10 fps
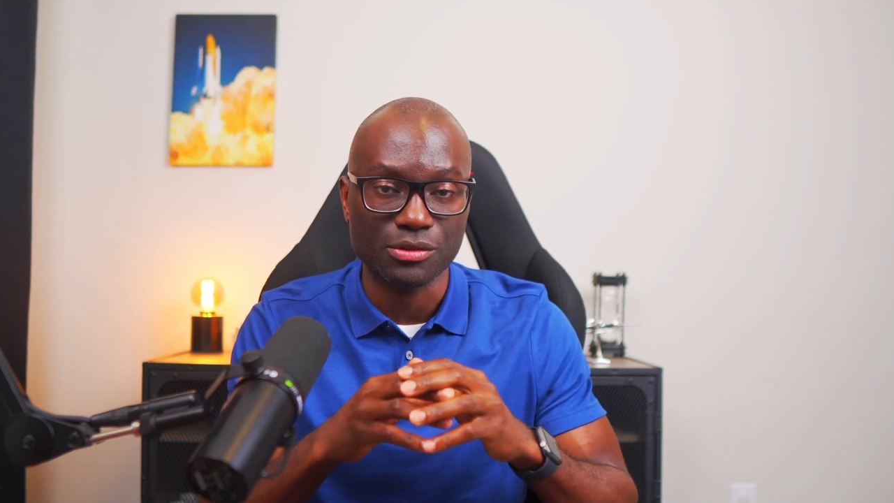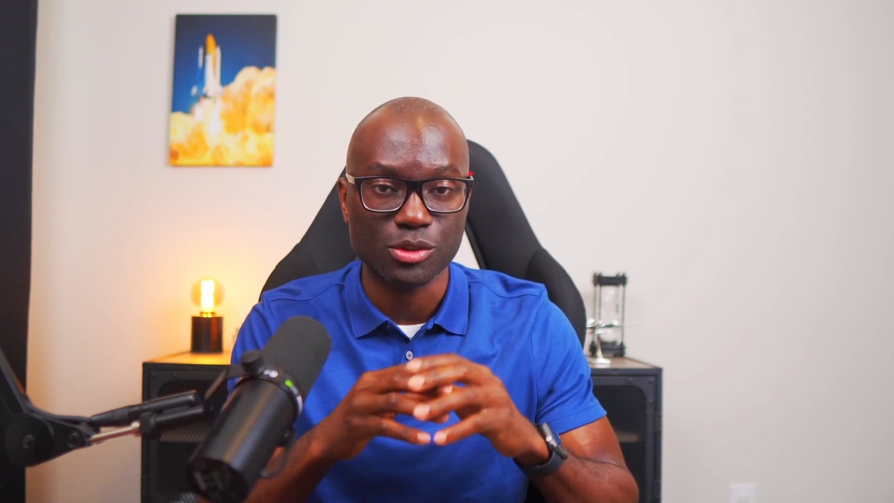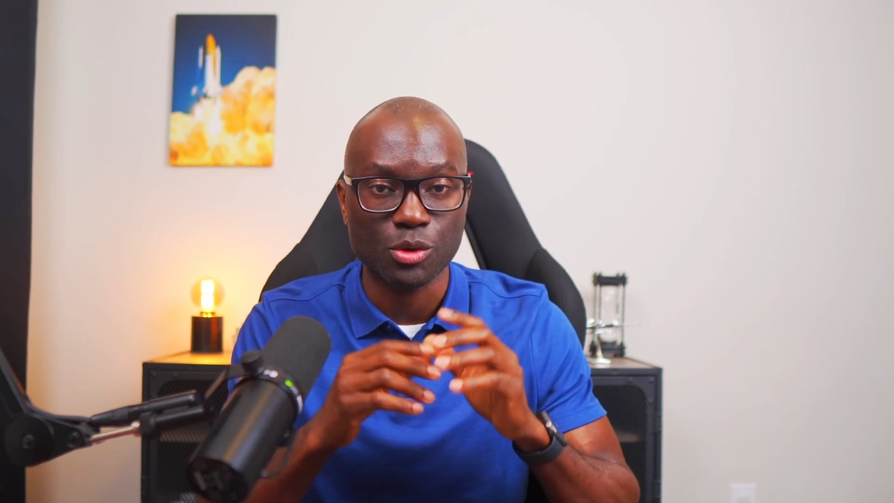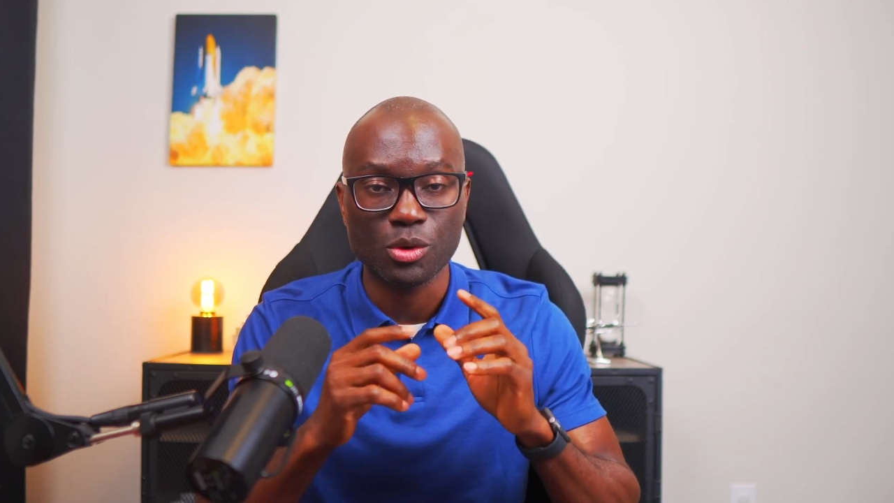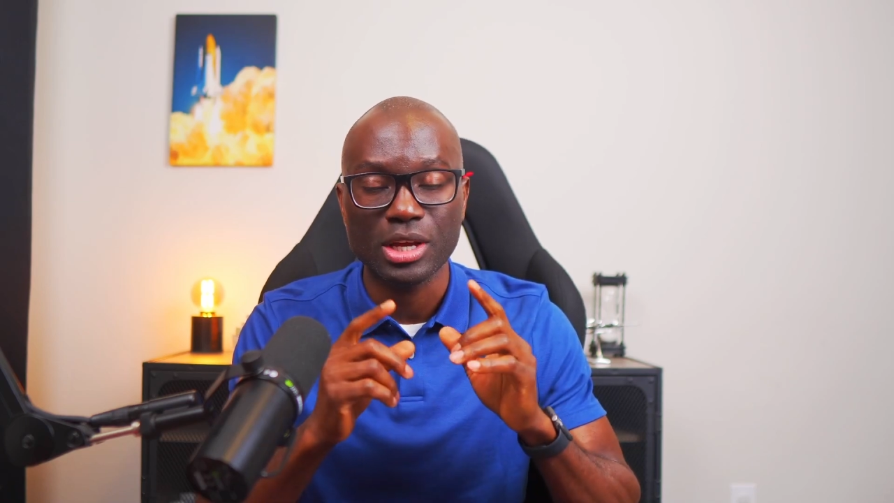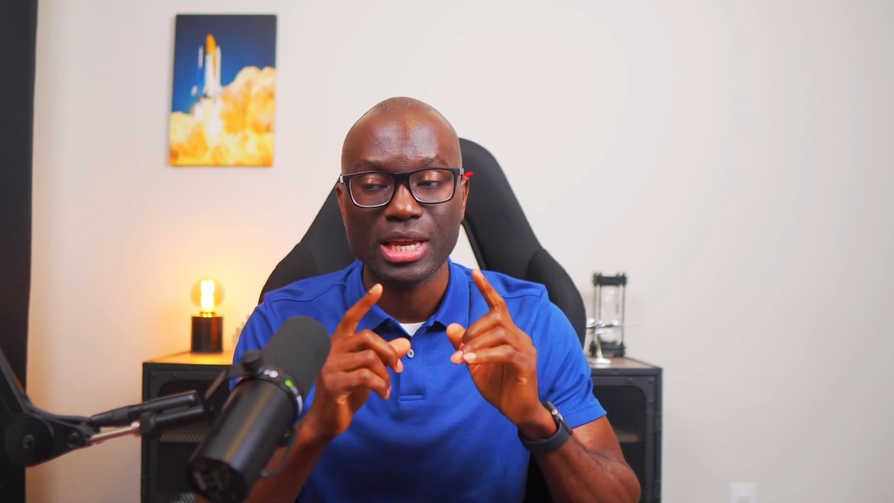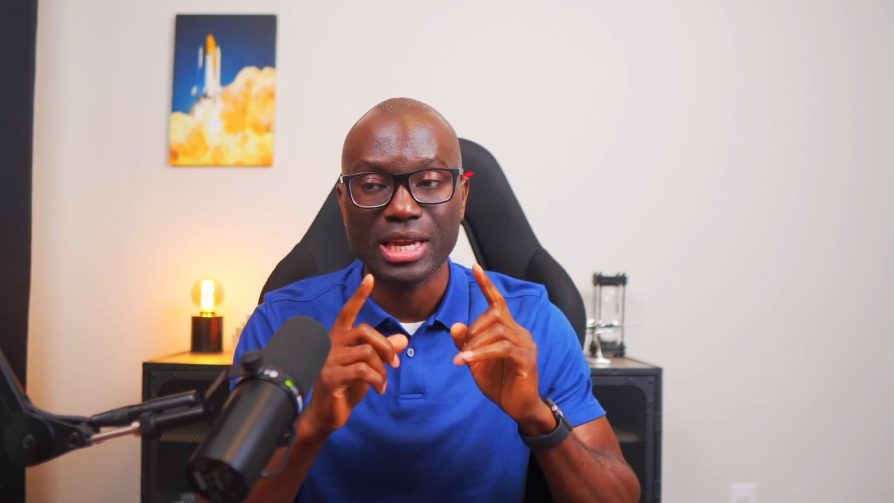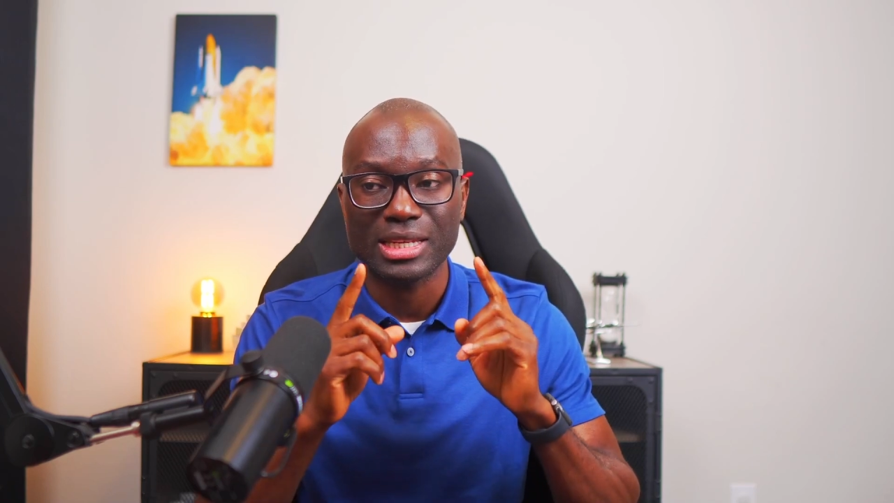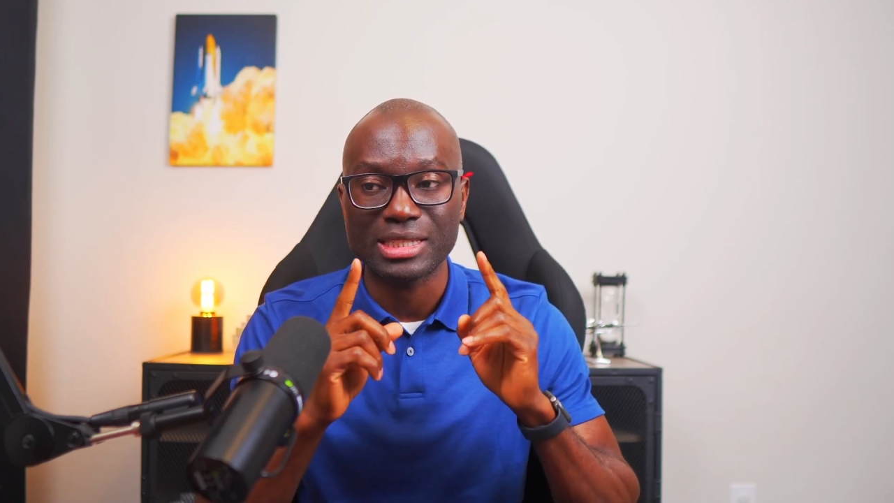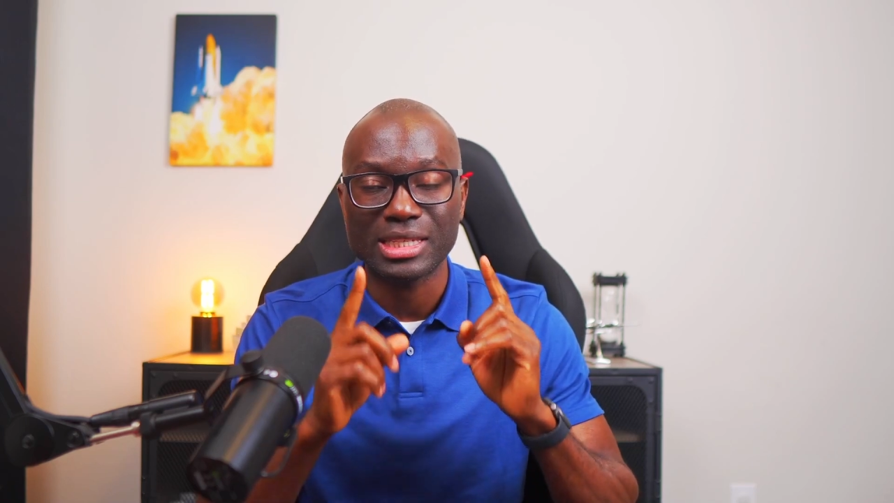So
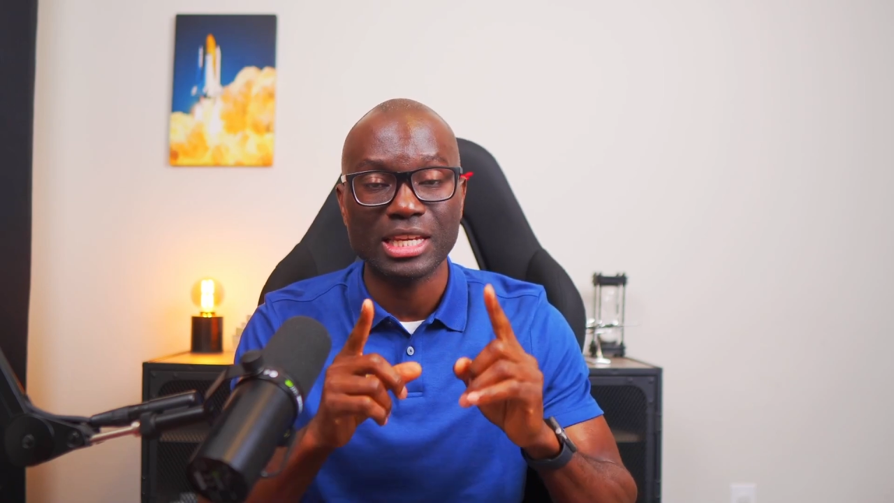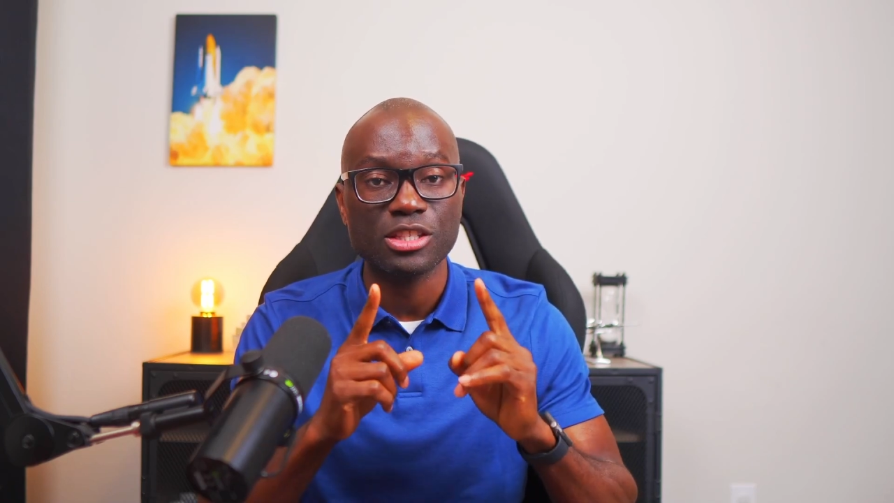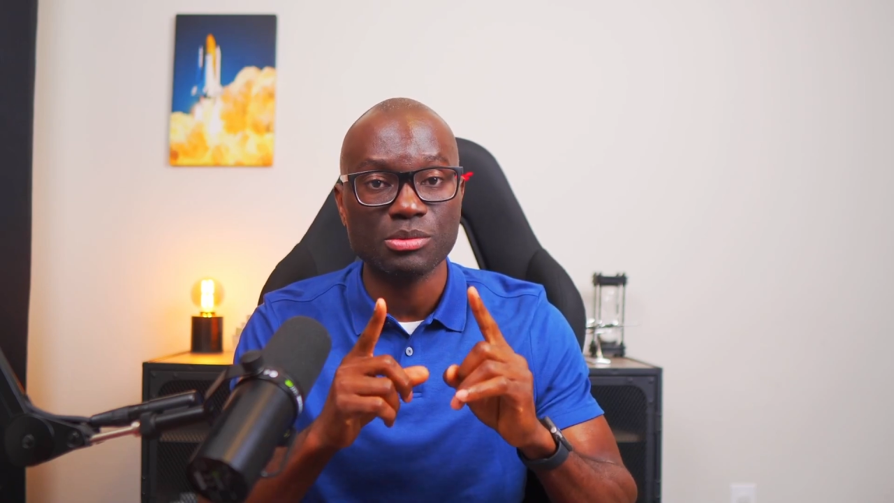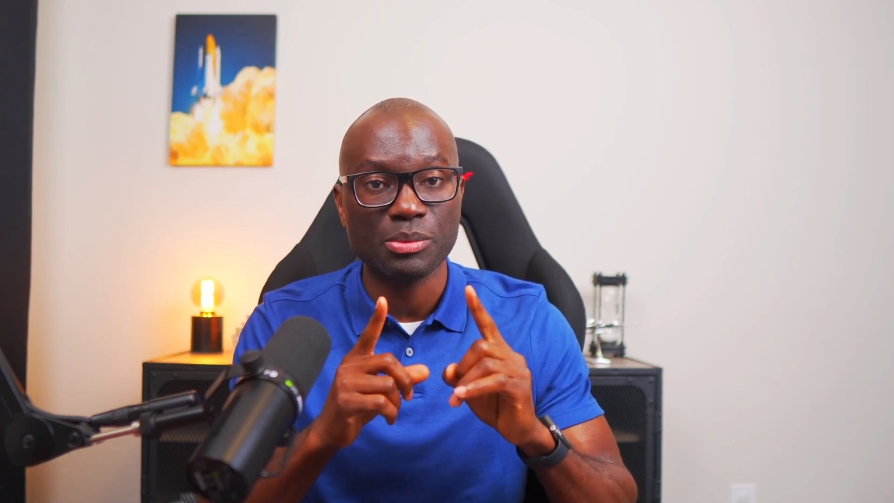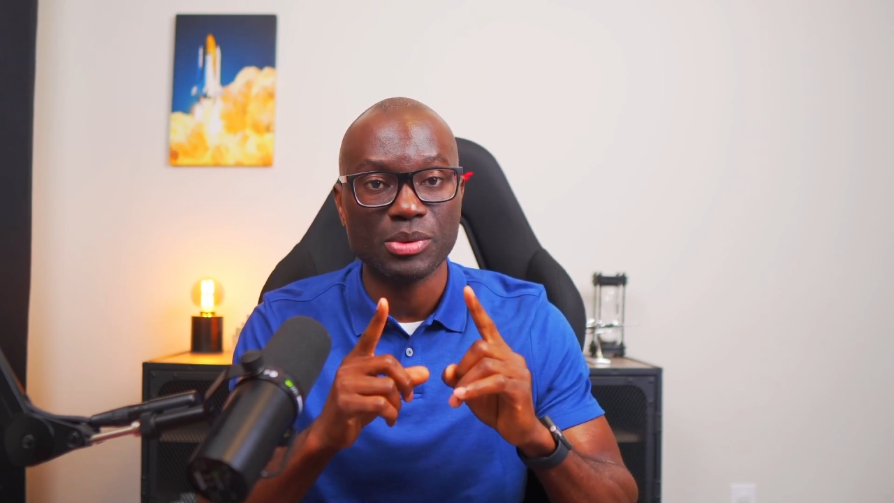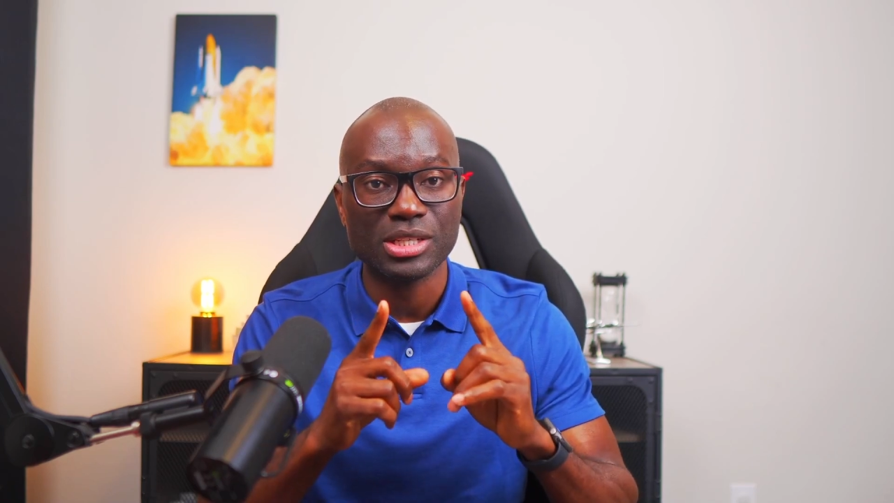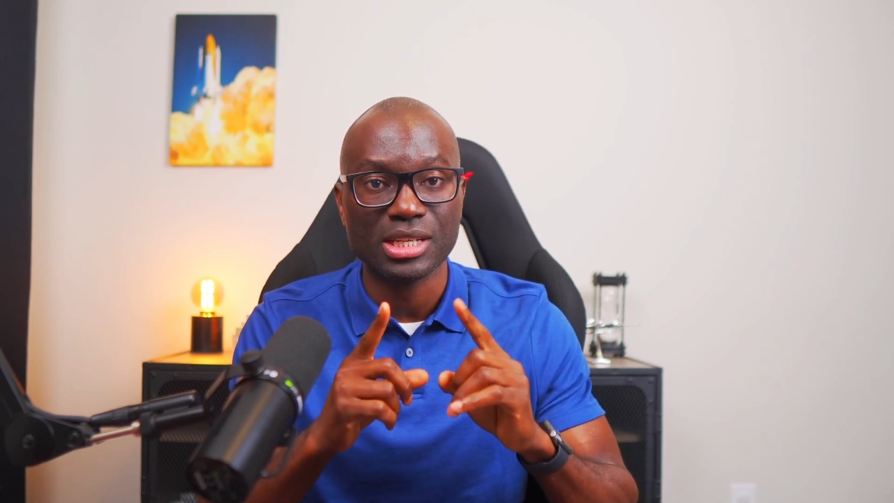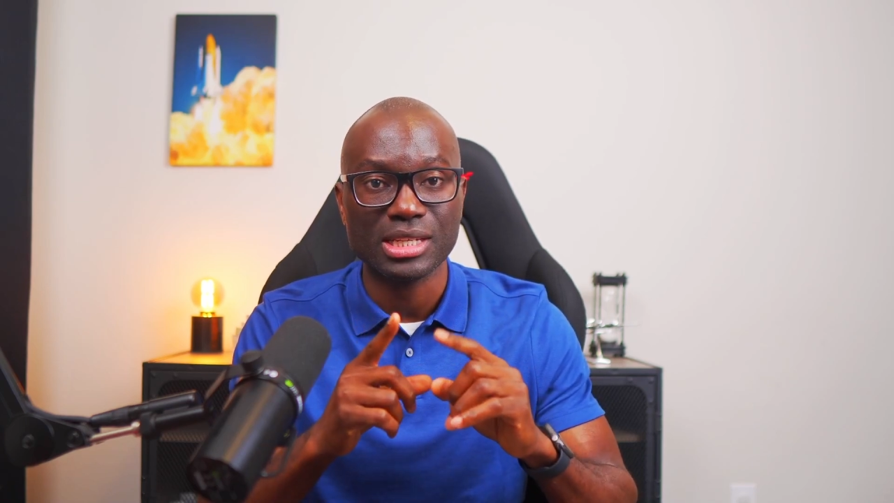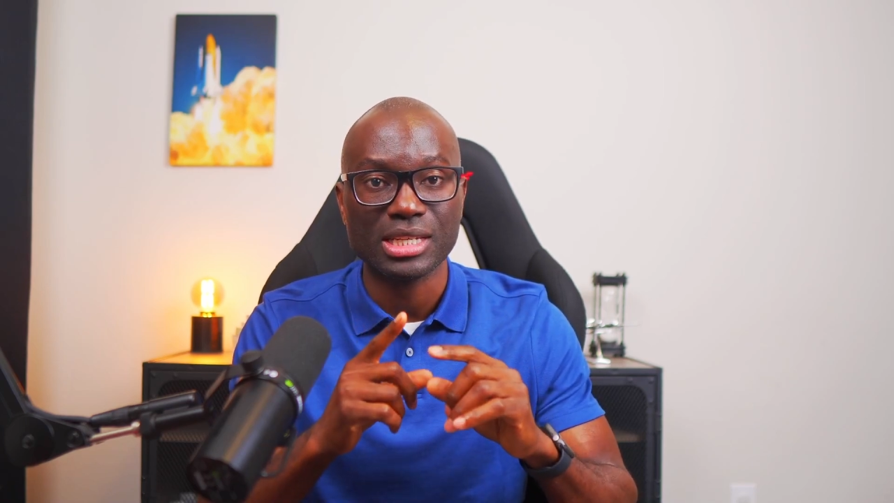it is key to be patient.